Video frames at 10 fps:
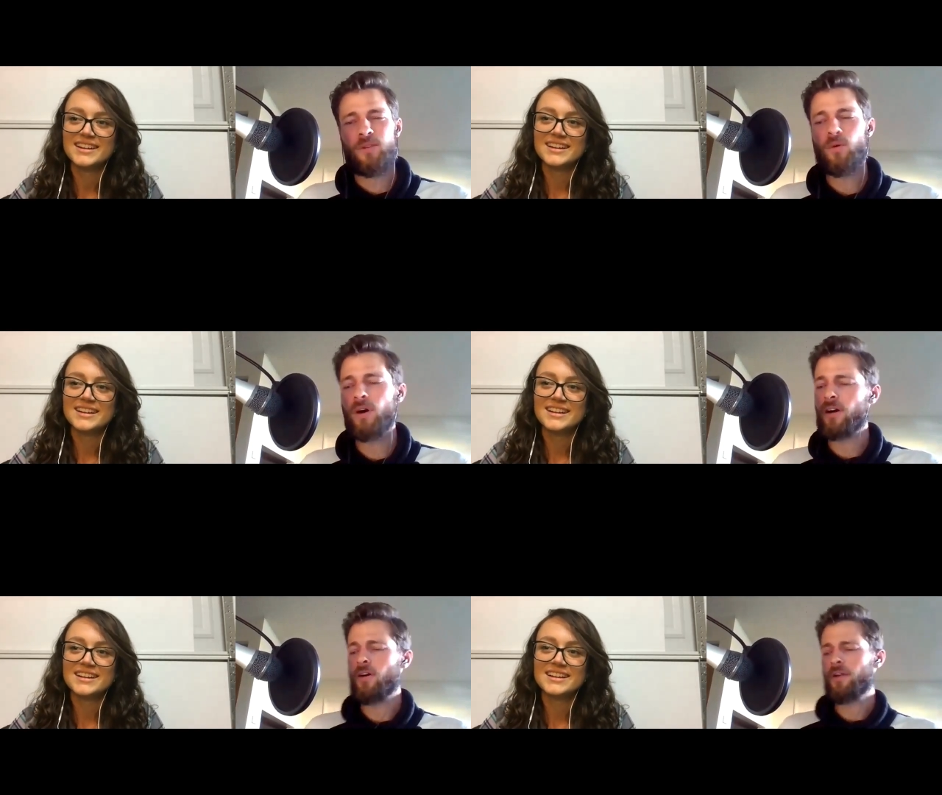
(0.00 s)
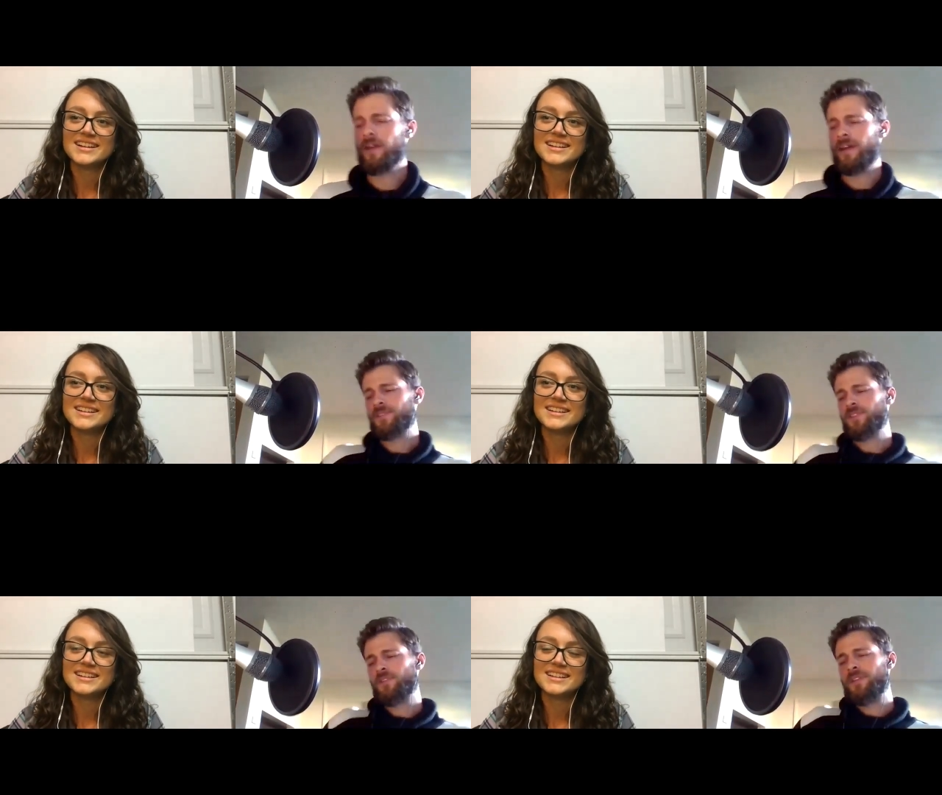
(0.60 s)
Speaker 1: Well, okay.
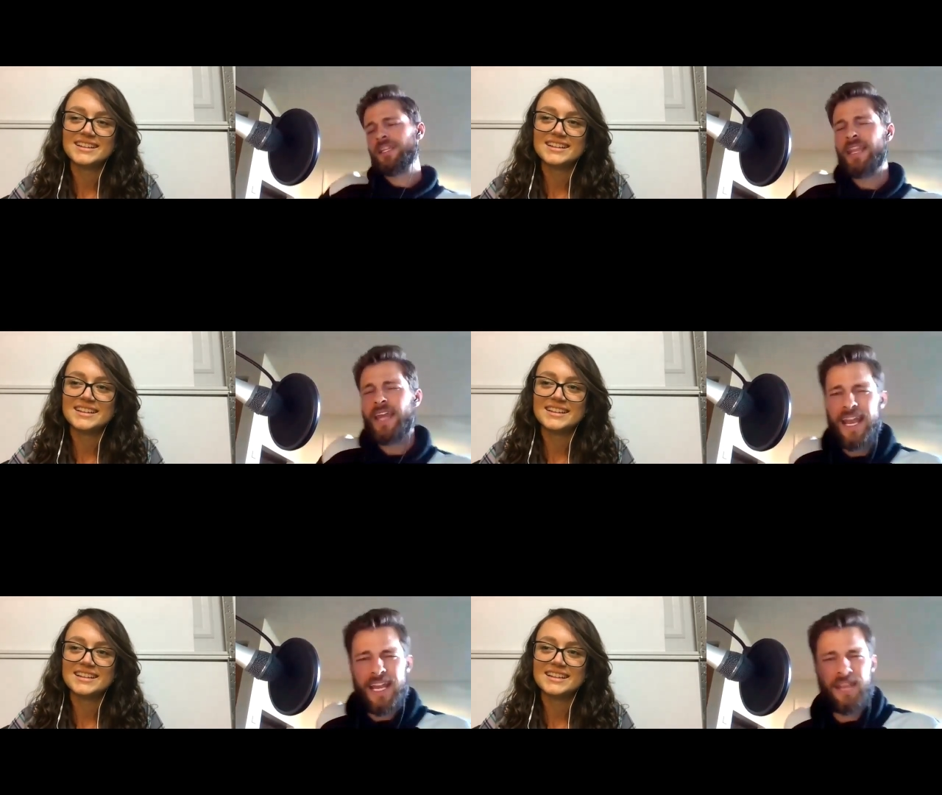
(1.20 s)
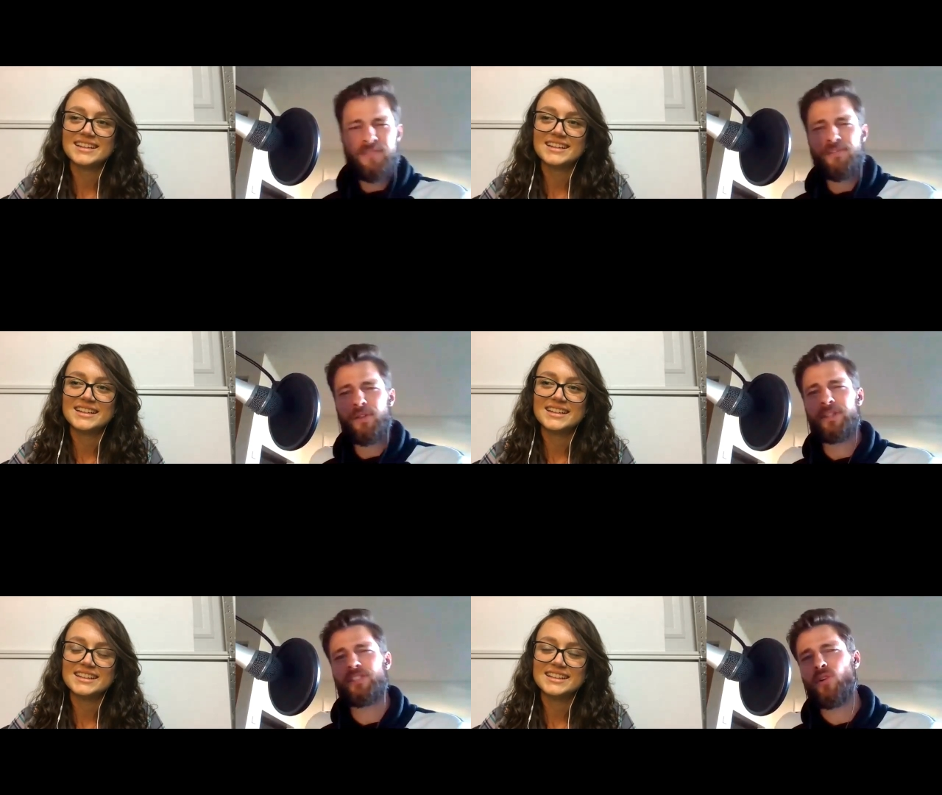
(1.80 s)
So did that, that
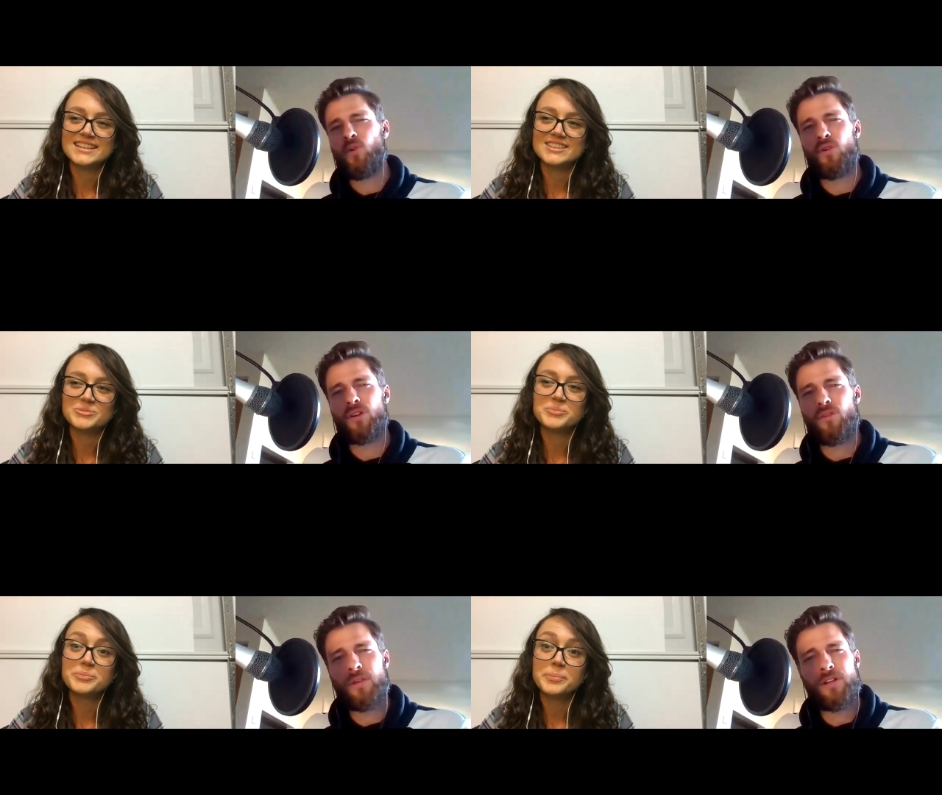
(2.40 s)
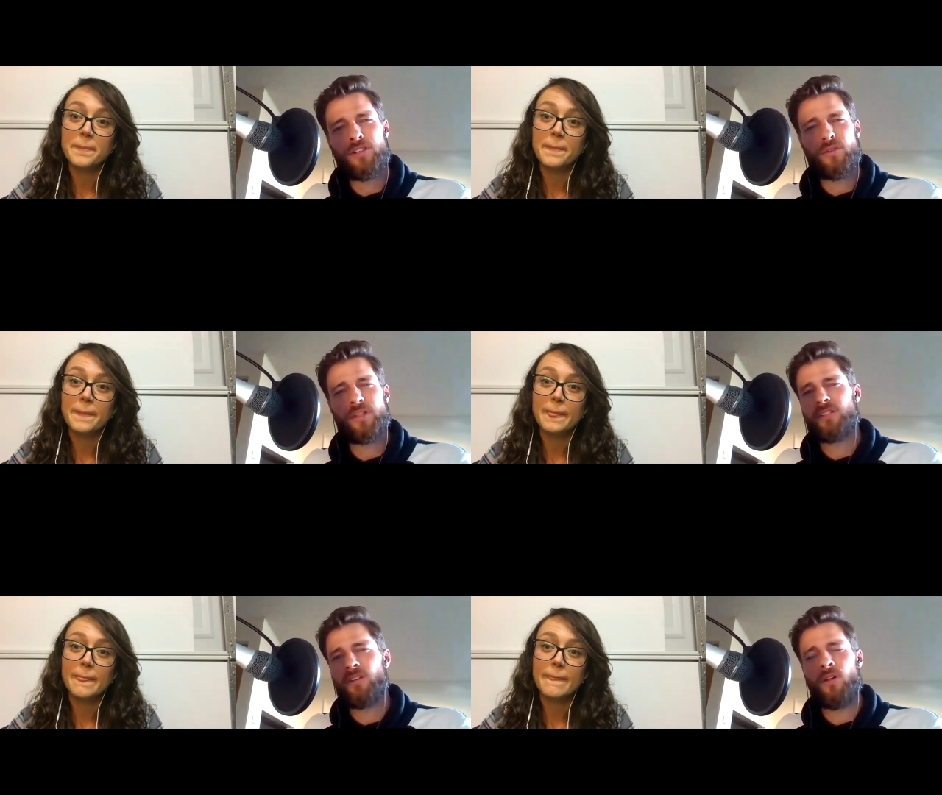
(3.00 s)
influence your career
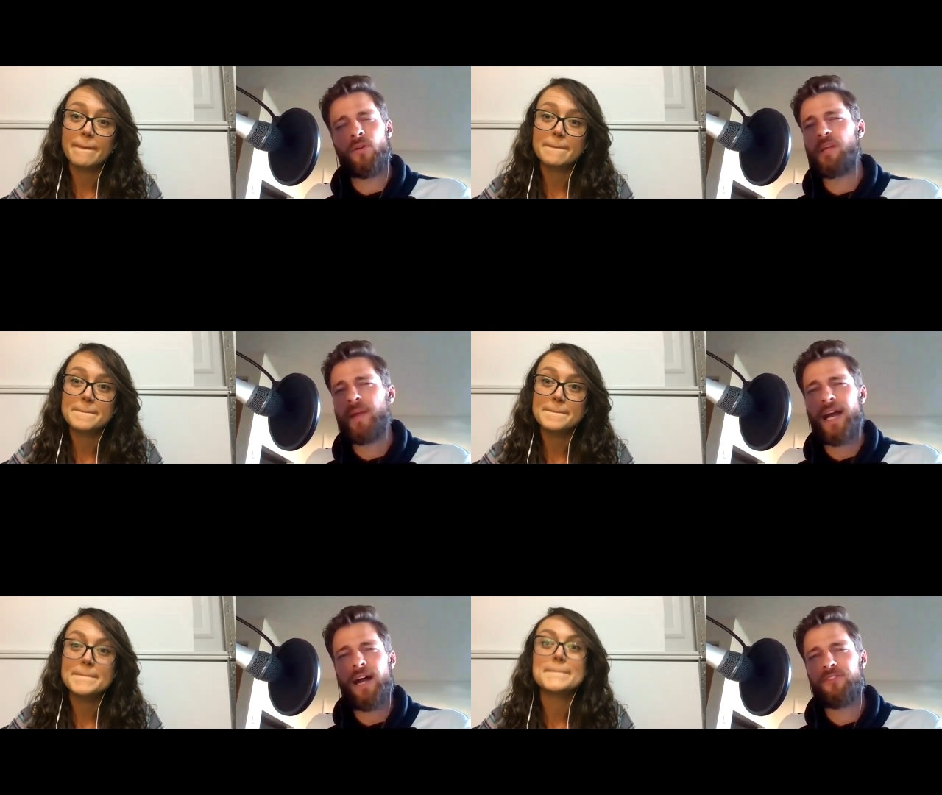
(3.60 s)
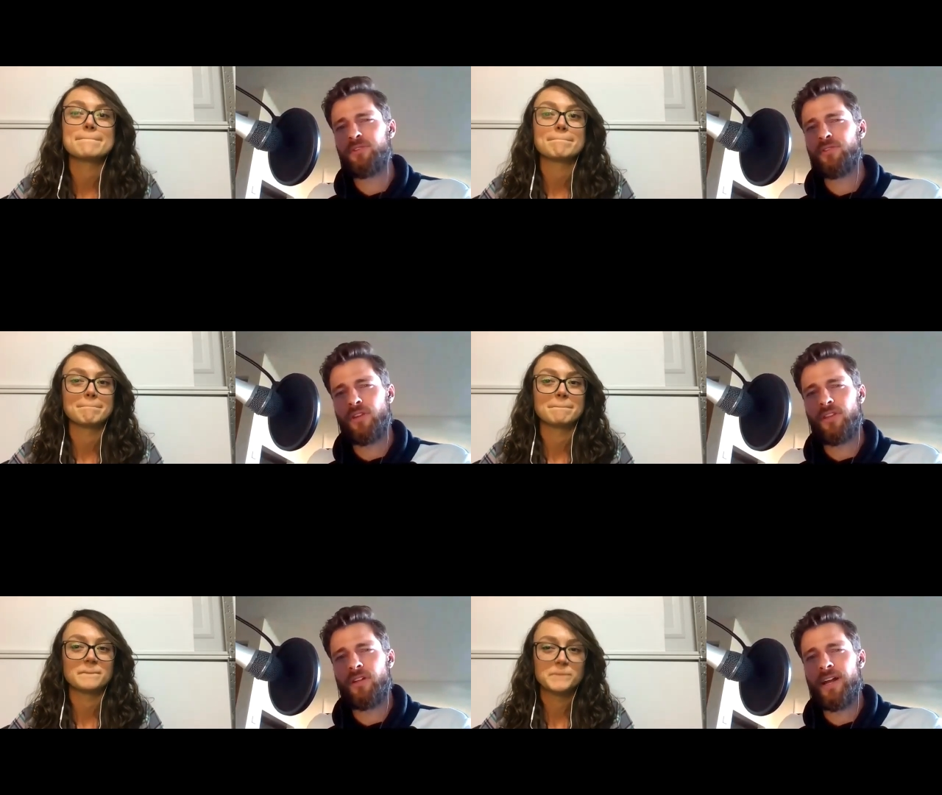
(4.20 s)
choice at all, or any paths you
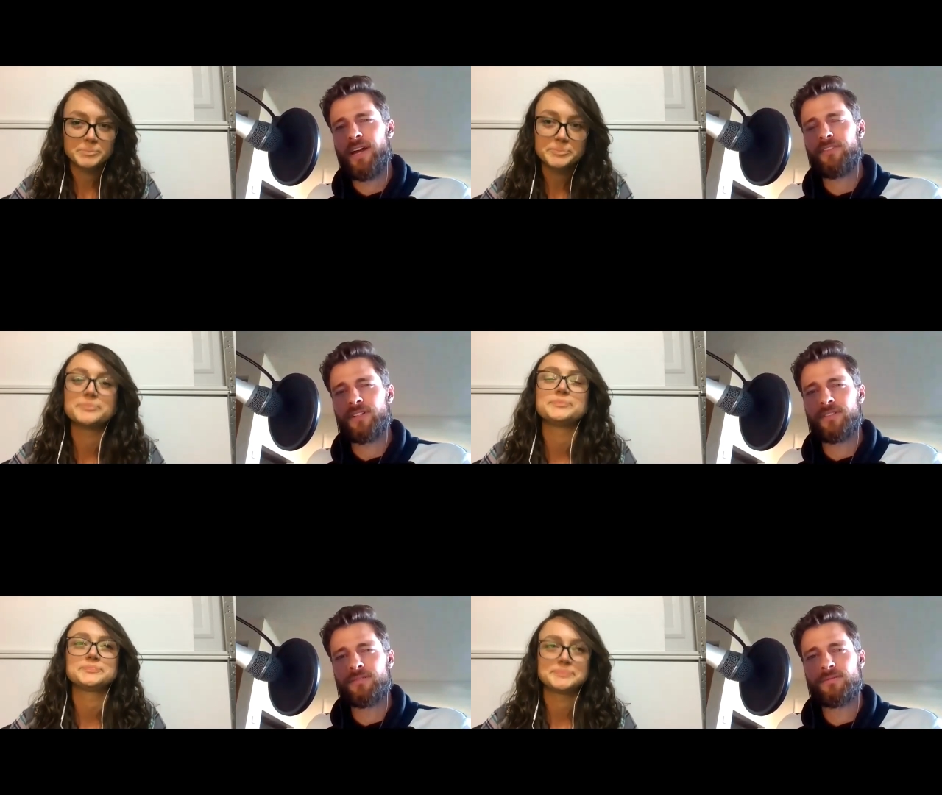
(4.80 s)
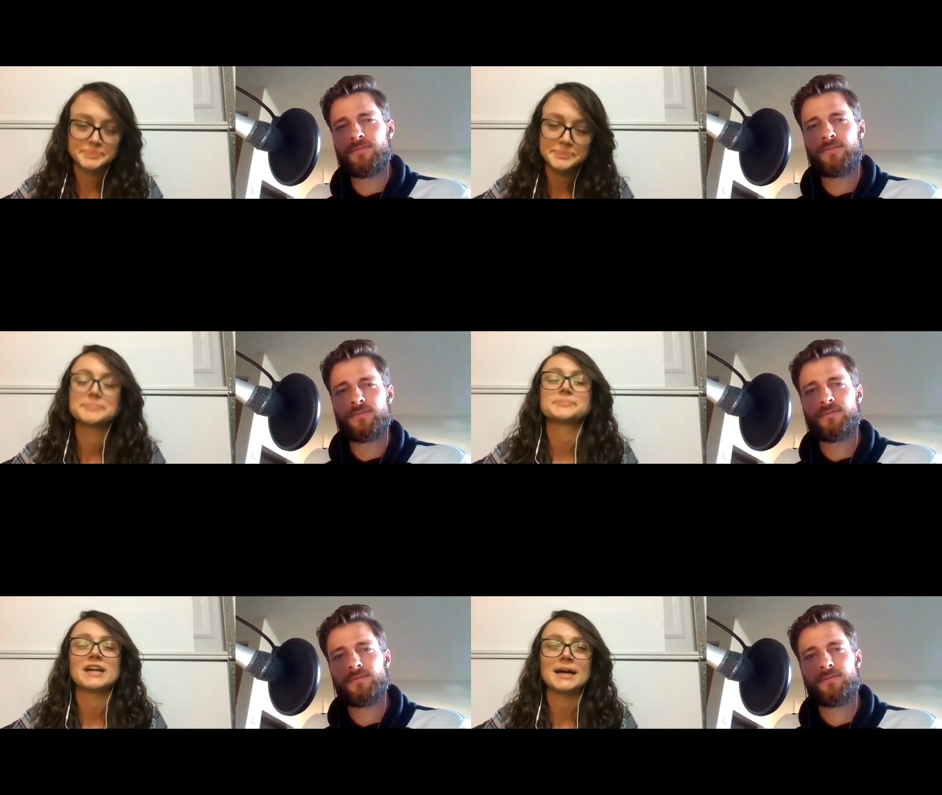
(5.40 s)
took thereafter?
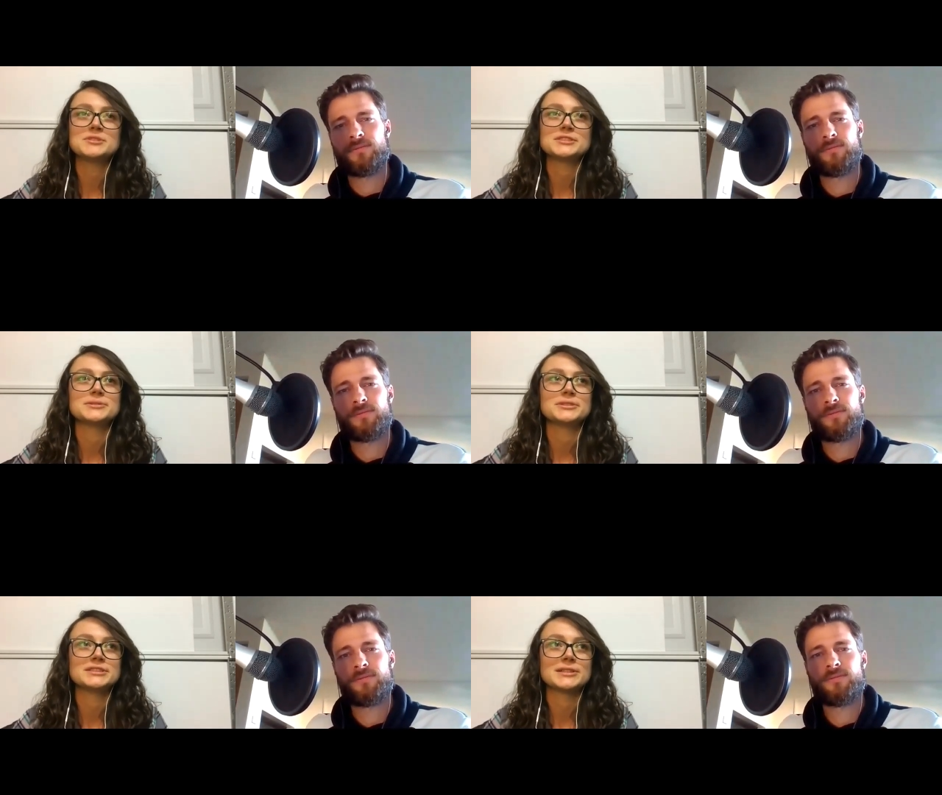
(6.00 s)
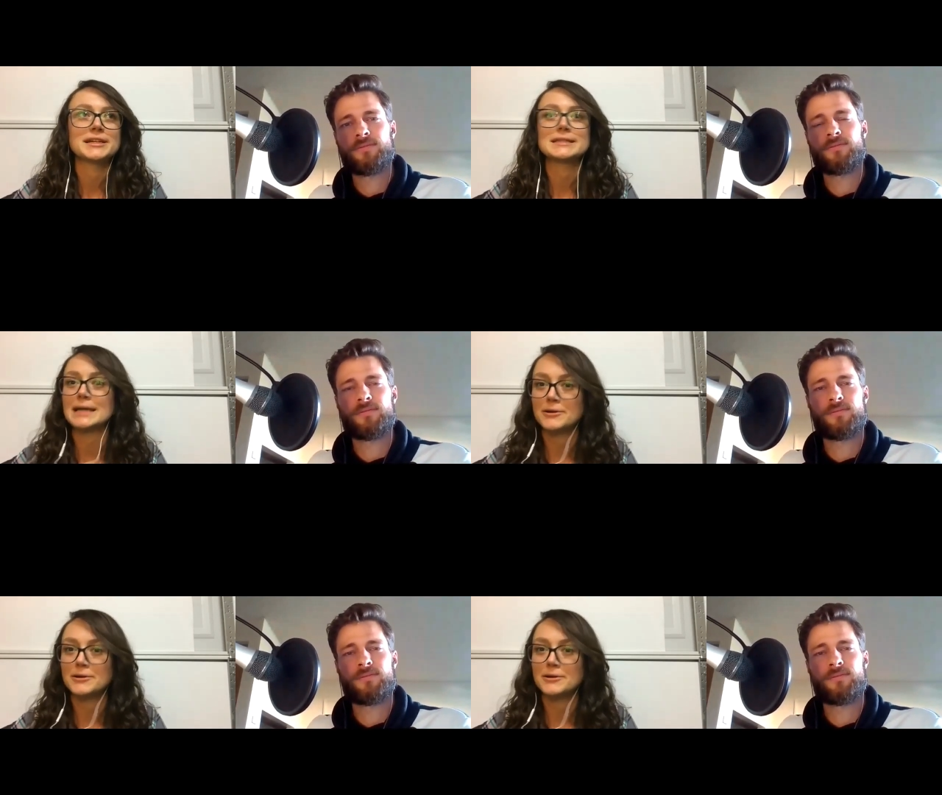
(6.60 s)
Speaker 2: Absolutely. So like I said, I